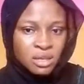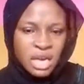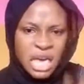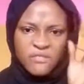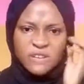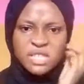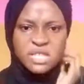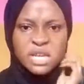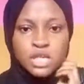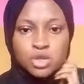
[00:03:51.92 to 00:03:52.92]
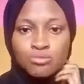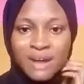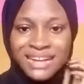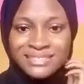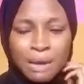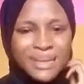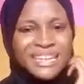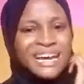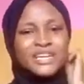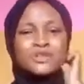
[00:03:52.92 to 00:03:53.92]
Even if it is a little brat. I mean,
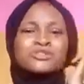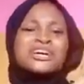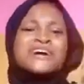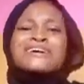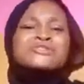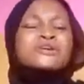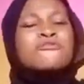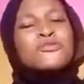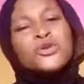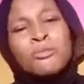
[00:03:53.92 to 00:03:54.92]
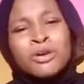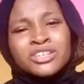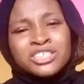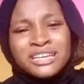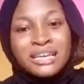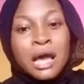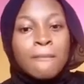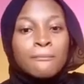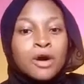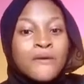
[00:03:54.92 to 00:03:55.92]
that little child that does not even know much yet,
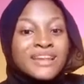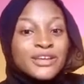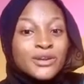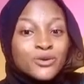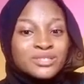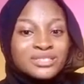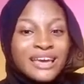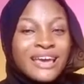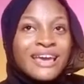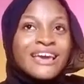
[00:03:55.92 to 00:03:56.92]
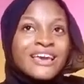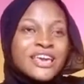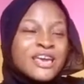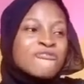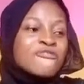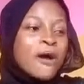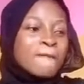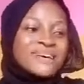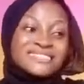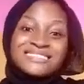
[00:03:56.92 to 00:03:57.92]
but already knows, say, if
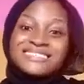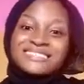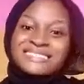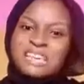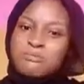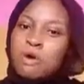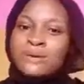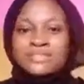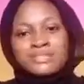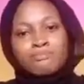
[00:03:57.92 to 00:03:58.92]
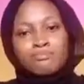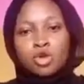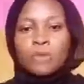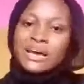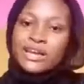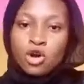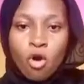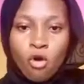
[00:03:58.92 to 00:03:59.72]
person slim or person plump that they call